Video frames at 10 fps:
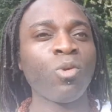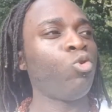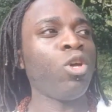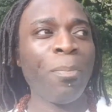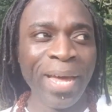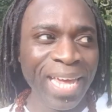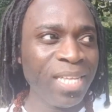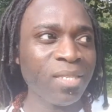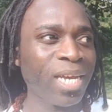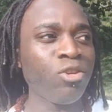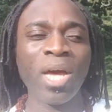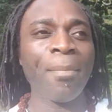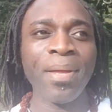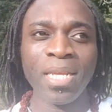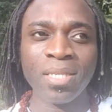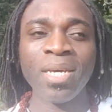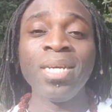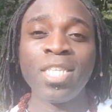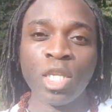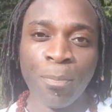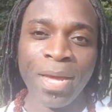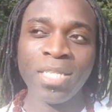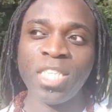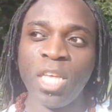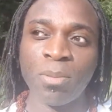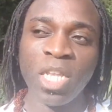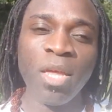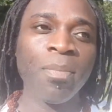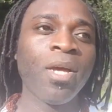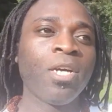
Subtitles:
All your pains and your happiness disappears in deep sleep.